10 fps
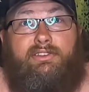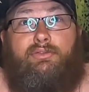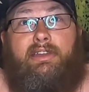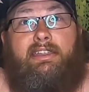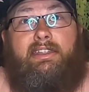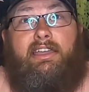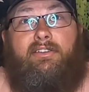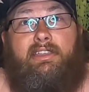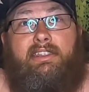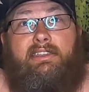So right
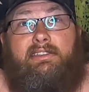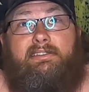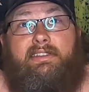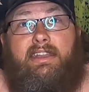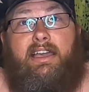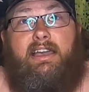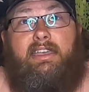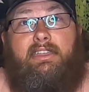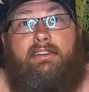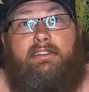now it is
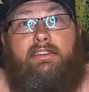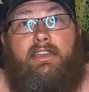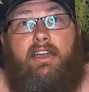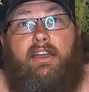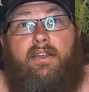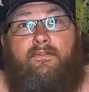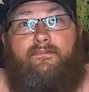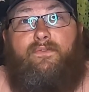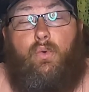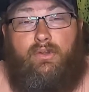
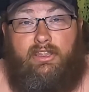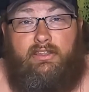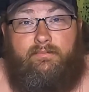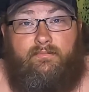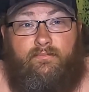9:40